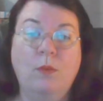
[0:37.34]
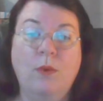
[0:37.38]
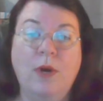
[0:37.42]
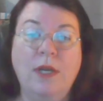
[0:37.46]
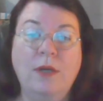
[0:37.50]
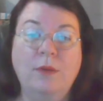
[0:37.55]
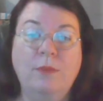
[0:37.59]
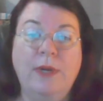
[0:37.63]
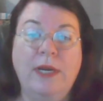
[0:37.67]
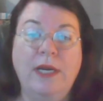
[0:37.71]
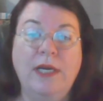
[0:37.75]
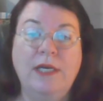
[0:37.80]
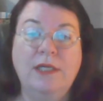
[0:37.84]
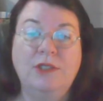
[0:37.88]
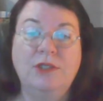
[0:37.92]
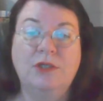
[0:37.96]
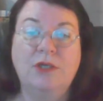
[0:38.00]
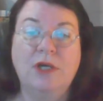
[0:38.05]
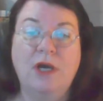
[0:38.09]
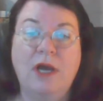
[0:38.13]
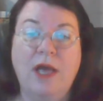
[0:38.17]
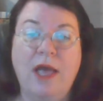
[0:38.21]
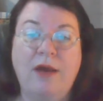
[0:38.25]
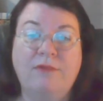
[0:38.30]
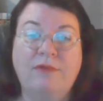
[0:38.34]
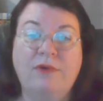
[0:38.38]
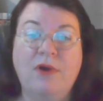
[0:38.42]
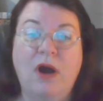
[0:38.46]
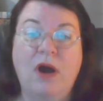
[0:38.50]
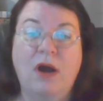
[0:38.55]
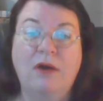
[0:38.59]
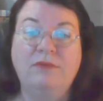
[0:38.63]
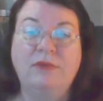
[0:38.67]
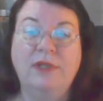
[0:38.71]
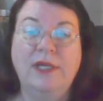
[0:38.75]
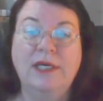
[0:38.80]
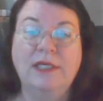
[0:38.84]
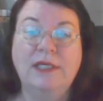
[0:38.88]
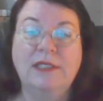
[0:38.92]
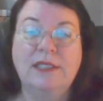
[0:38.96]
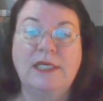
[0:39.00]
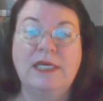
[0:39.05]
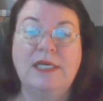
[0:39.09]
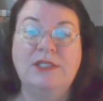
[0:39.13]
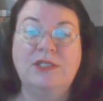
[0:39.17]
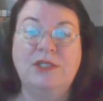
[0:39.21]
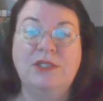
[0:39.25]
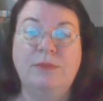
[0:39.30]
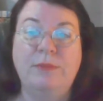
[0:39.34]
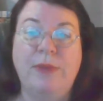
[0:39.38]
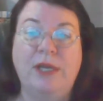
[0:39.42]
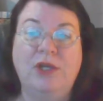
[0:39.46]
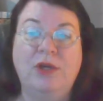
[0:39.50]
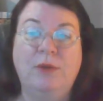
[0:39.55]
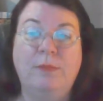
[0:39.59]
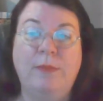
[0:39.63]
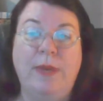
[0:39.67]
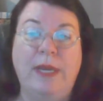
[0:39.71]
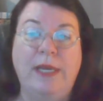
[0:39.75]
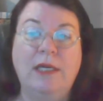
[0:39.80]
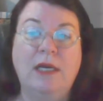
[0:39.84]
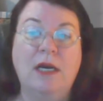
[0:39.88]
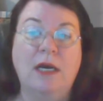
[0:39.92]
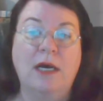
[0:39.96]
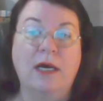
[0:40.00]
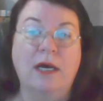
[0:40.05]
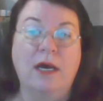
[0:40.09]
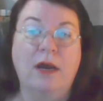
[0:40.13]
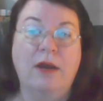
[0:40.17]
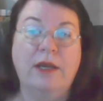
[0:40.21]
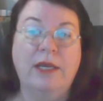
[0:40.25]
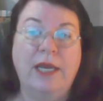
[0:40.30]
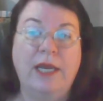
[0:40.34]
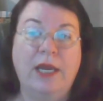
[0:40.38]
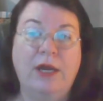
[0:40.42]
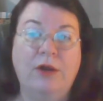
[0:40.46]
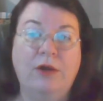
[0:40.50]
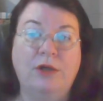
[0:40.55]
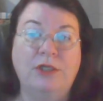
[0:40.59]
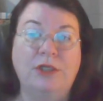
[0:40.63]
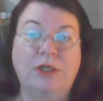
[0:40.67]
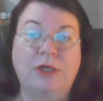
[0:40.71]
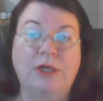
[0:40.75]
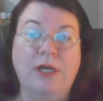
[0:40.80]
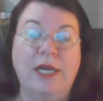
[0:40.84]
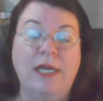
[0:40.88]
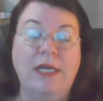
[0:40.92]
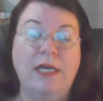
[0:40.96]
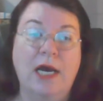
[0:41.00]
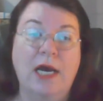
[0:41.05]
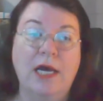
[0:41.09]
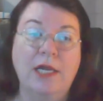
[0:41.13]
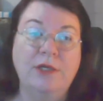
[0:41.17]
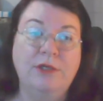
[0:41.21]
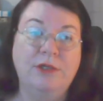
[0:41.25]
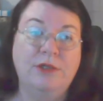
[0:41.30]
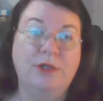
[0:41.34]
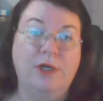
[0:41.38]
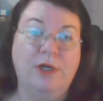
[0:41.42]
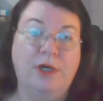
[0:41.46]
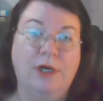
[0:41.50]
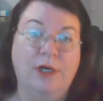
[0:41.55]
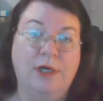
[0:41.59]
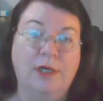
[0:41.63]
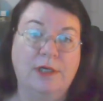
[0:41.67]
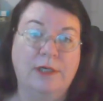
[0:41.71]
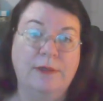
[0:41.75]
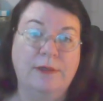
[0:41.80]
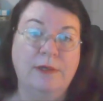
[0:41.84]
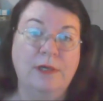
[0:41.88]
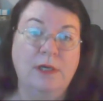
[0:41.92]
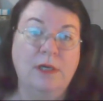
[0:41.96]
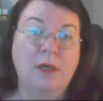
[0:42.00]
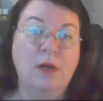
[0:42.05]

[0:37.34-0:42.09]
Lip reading: One way to have conflict is to make your main character an underdog.